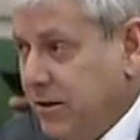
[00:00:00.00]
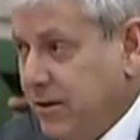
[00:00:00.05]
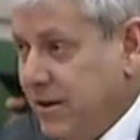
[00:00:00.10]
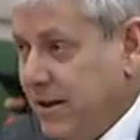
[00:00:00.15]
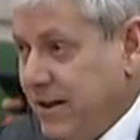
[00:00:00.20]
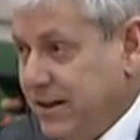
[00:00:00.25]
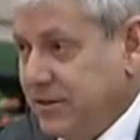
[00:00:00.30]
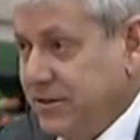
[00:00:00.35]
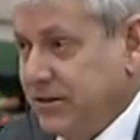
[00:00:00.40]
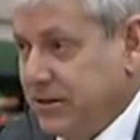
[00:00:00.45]
it
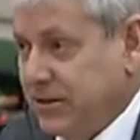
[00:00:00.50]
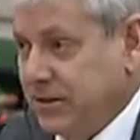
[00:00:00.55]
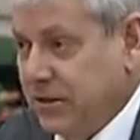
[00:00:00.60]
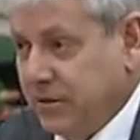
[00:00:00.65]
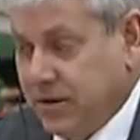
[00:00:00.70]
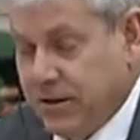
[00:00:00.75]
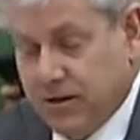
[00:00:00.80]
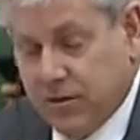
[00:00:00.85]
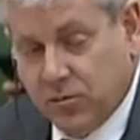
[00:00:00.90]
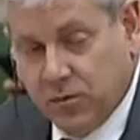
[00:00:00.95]

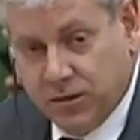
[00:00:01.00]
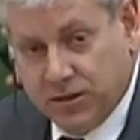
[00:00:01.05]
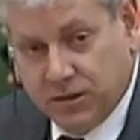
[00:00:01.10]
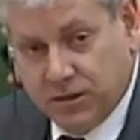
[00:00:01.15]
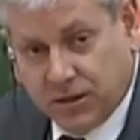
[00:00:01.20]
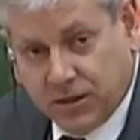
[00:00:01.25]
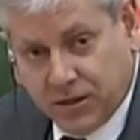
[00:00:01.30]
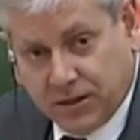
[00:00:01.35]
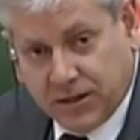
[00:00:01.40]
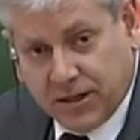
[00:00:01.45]
necessary that we
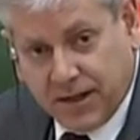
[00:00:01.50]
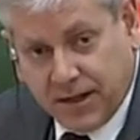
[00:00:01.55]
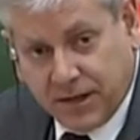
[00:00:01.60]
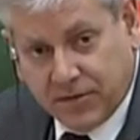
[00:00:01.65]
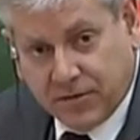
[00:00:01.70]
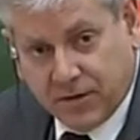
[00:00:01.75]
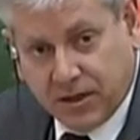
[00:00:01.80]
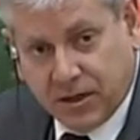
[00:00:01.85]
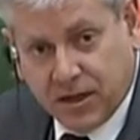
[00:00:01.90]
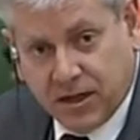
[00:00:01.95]
start to
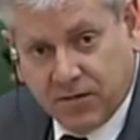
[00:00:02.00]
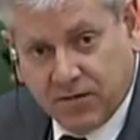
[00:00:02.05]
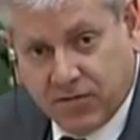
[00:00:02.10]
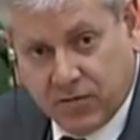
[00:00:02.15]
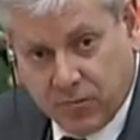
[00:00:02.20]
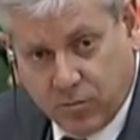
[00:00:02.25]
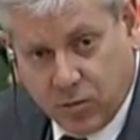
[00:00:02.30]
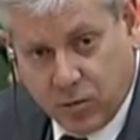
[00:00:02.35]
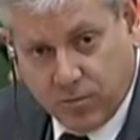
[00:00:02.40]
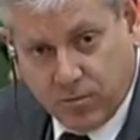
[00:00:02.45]
advocate
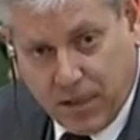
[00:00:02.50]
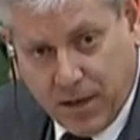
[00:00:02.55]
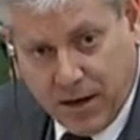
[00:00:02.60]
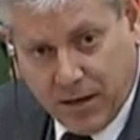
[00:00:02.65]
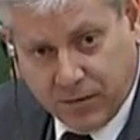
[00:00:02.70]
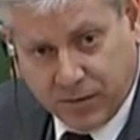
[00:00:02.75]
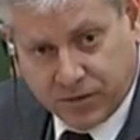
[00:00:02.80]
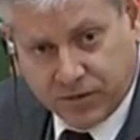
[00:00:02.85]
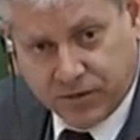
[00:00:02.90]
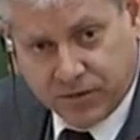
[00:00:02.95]
for more
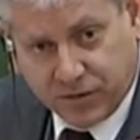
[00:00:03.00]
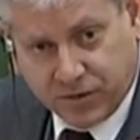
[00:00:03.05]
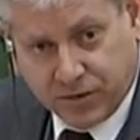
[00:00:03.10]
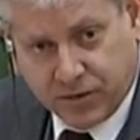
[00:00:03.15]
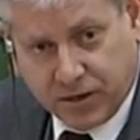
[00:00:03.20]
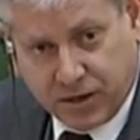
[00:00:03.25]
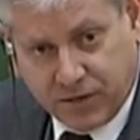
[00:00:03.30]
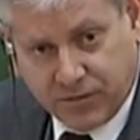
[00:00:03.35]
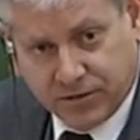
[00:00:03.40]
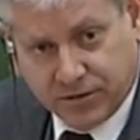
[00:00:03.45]
powers for your
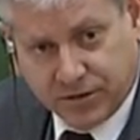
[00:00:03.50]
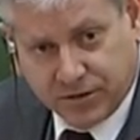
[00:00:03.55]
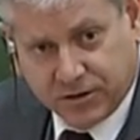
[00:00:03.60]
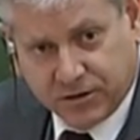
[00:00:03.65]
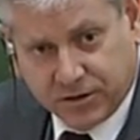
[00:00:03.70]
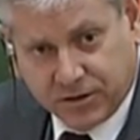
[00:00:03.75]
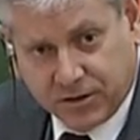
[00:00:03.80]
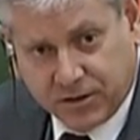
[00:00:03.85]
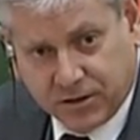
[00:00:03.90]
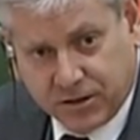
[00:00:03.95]
office to
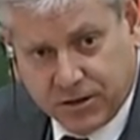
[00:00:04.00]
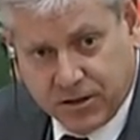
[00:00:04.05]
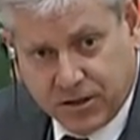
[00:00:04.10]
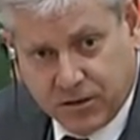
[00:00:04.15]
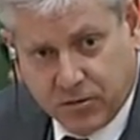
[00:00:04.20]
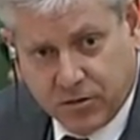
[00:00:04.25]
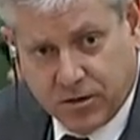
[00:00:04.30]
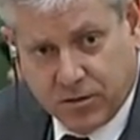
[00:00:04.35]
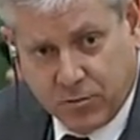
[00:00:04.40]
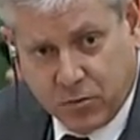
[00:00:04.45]
start to deal
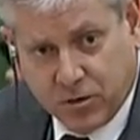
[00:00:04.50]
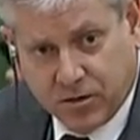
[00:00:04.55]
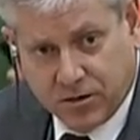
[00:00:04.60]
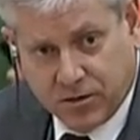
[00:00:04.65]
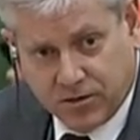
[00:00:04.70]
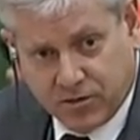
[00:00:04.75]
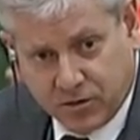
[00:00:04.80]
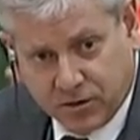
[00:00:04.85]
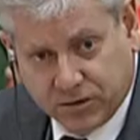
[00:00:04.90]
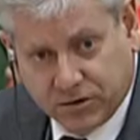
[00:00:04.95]
with the more
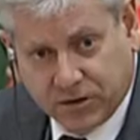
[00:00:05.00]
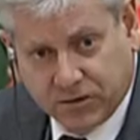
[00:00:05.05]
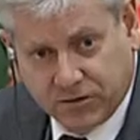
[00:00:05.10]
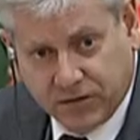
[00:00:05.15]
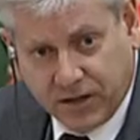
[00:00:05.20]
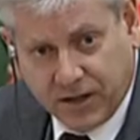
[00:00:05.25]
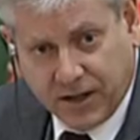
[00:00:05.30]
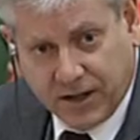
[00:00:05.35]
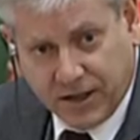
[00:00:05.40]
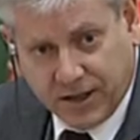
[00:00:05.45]

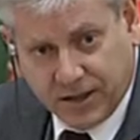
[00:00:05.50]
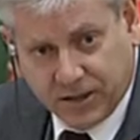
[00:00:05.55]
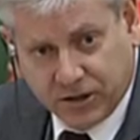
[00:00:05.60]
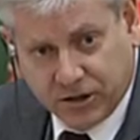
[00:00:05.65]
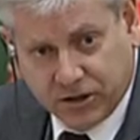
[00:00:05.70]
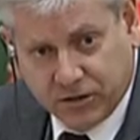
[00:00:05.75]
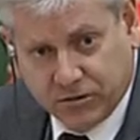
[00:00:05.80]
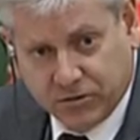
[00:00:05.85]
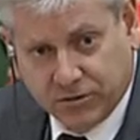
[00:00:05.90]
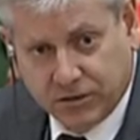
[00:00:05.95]
diversified
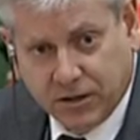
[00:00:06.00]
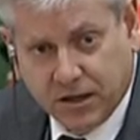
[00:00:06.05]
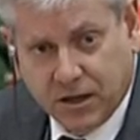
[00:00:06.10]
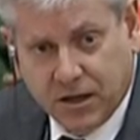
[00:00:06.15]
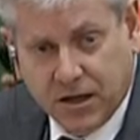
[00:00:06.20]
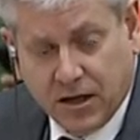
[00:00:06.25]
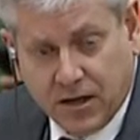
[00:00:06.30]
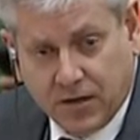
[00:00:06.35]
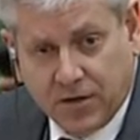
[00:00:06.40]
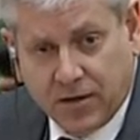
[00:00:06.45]
issues
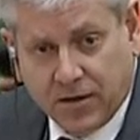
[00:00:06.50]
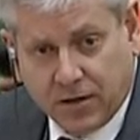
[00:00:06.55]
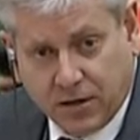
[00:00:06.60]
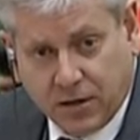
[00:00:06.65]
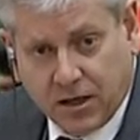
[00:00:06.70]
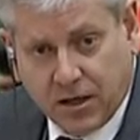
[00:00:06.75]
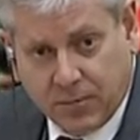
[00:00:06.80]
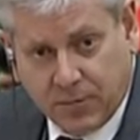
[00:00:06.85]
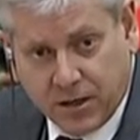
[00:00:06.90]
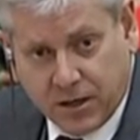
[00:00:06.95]
that are
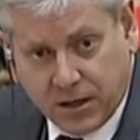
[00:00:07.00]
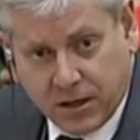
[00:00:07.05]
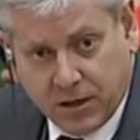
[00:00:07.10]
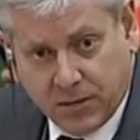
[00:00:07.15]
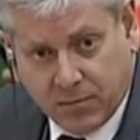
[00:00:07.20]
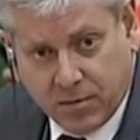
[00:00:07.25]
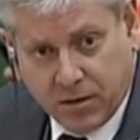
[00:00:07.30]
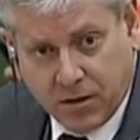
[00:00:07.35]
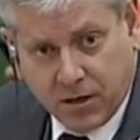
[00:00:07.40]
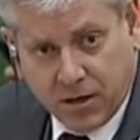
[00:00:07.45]
coming
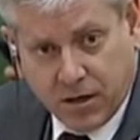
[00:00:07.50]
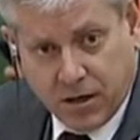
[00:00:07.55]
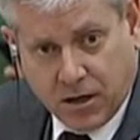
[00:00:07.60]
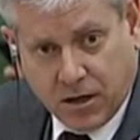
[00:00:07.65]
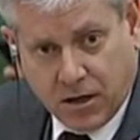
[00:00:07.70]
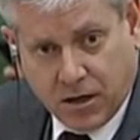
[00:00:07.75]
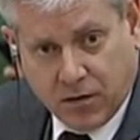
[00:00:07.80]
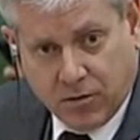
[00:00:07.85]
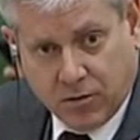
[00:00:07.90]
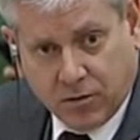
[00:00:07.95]
up
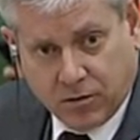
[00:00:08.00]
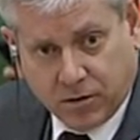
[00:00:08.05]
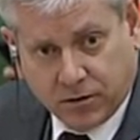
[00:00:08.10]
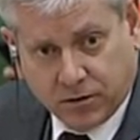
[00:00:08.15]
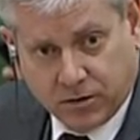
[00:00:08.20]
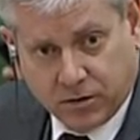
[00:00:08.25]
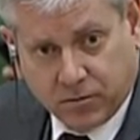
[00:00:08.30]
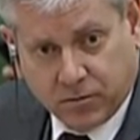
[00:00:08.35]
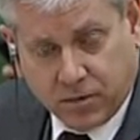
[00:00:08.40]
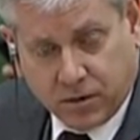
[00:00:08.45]
with
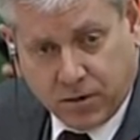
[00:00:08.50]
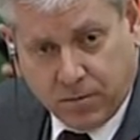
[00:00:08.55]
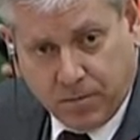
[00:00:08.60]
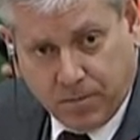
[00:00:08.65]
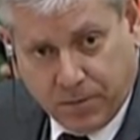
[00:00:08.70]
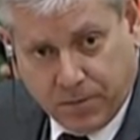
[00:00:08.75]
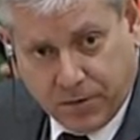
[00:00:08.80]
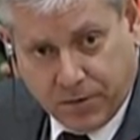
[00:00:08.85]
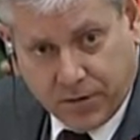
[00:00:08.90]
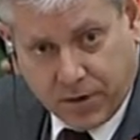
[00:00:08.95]

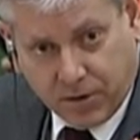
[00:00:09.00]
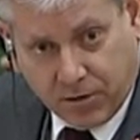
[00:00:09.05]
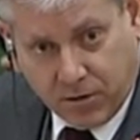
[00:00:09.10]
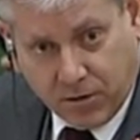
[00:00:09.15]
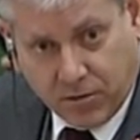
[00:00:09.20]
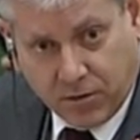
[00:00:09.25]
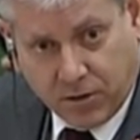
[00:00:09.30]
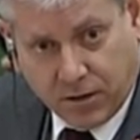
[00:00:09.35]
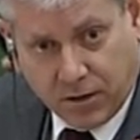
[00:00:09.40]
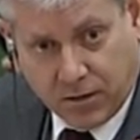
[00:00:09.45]
the
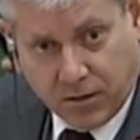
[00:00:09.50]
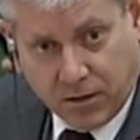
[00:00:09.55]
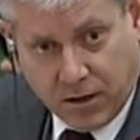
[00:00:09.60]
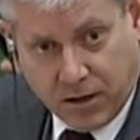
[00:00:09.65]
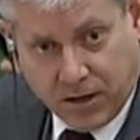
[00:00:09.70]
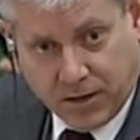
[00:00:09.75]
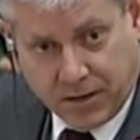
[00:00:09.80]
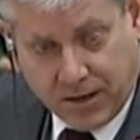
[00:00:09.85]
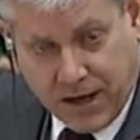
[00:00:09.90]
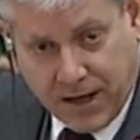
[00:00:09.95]
growing
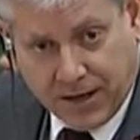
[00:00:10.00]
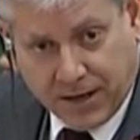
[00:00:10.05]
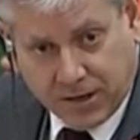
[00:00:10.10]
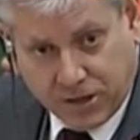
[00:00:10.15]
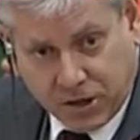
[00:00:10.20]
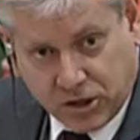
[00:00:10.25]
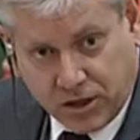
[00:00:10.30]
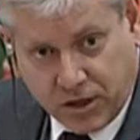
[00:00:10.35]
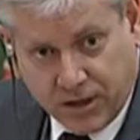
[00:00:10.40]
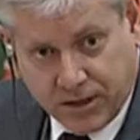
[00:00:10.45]
data
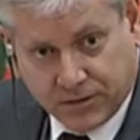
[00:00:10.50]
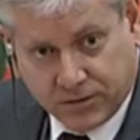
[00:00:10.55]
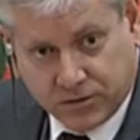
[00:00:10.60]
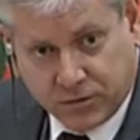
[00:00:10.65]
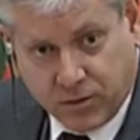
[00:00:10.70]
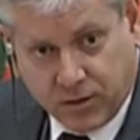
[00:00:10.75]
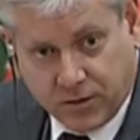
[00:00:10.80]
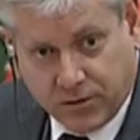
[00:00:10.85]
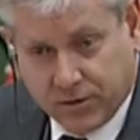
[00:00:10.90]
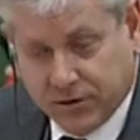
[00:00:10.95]
giants,
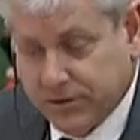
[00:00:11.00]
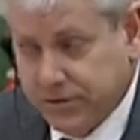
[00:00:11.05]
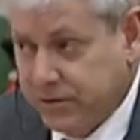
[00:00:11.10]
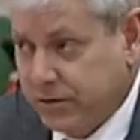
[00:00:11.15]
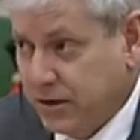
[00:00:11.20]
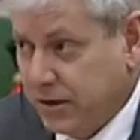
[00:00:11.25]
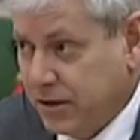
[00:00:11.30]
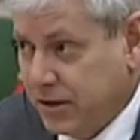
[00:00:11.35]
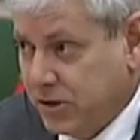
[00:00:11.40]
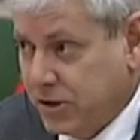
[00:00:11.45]
whether it's
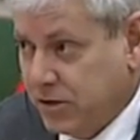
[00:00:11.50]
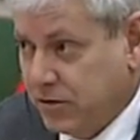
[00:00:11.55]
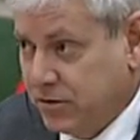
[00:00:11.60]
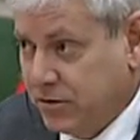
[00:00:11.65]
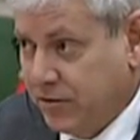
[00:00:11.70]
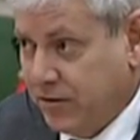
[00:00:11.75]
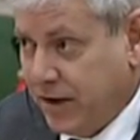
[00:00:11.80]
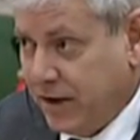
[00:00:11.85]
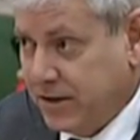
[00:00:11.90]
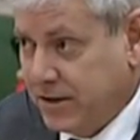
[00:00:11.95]
issues
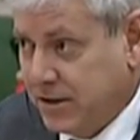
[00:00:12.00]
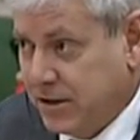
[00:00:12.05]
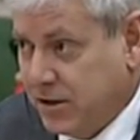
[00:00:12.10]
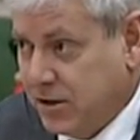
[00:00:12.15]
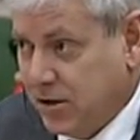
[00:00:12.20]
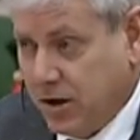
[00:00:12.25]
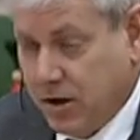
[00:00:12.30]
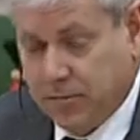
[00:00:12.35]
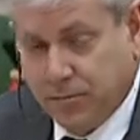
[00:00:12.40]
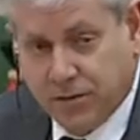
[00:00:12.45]
of
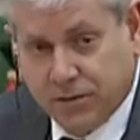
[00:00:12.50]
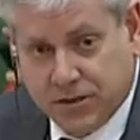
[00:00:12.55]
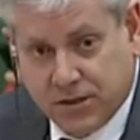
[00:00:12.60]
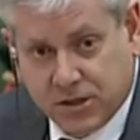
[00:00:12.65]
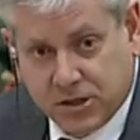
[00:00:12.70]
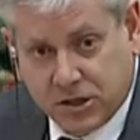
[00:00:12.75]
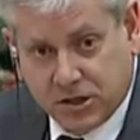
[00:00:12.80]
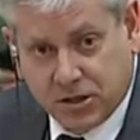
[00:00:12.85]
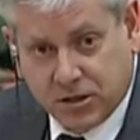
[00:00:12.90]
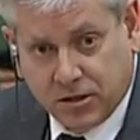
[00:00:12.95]

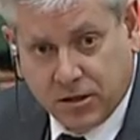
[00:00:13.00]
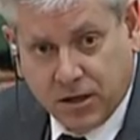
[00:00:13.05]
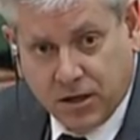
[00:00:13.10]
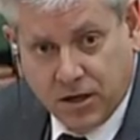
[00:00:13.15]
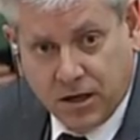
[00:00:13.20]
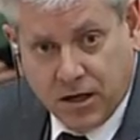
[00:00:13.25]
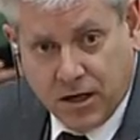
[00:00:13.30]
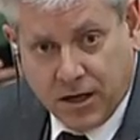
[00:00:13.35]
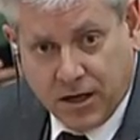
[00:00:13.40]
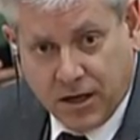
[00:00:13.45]
anti-competition
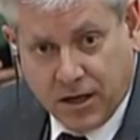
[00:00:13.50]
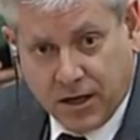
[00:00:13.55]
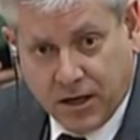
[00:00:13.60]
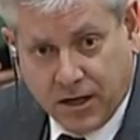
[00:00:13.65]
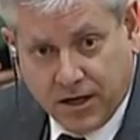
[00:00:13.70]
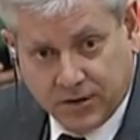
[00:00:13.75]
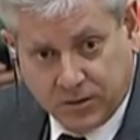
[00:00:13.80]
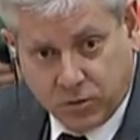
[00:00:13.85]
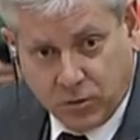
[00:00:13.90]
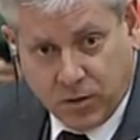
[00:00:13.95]

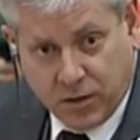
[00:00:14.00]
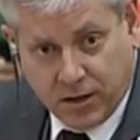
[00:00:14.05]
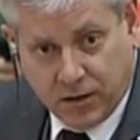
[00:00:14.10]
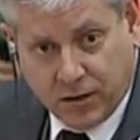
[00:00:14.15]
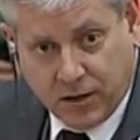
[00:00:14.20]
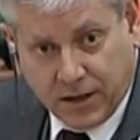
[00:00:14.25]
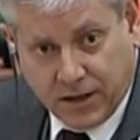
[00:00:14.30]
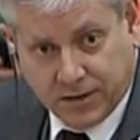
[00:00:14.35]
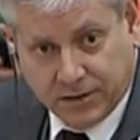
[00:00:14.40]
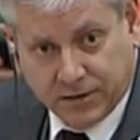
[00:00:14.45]
as
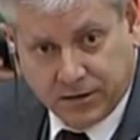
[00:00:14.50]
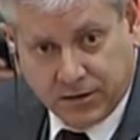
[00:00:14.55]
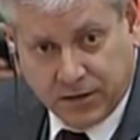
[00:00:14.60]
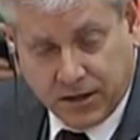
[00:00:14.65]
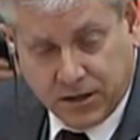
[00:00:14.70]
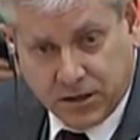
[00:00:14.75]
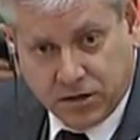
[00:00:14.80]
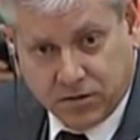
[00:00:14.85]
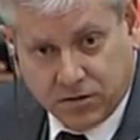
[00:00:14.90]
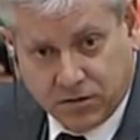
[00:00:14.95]
well as
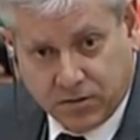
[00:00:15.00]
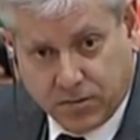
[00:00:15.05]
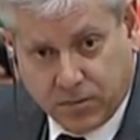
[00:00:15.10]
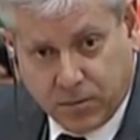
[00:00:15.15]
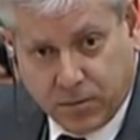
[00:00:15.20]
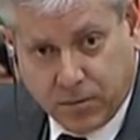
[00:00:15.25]
issues of